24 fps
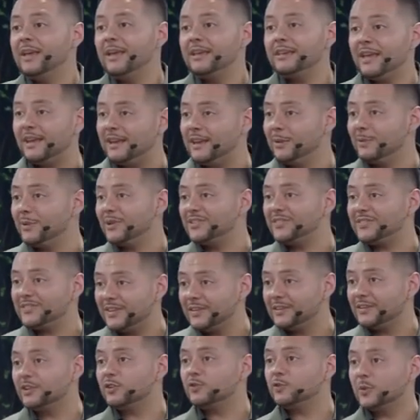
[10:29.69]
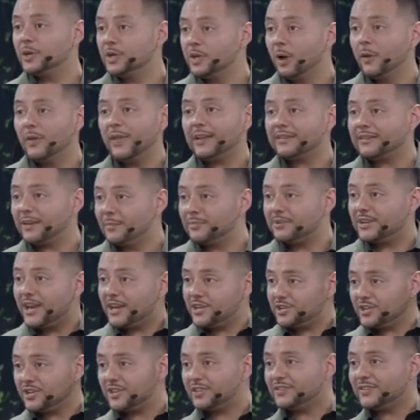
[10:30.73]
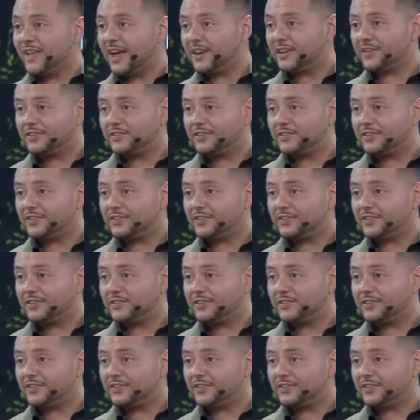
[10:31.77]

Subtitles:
yet he was sinless, we know that temptation is not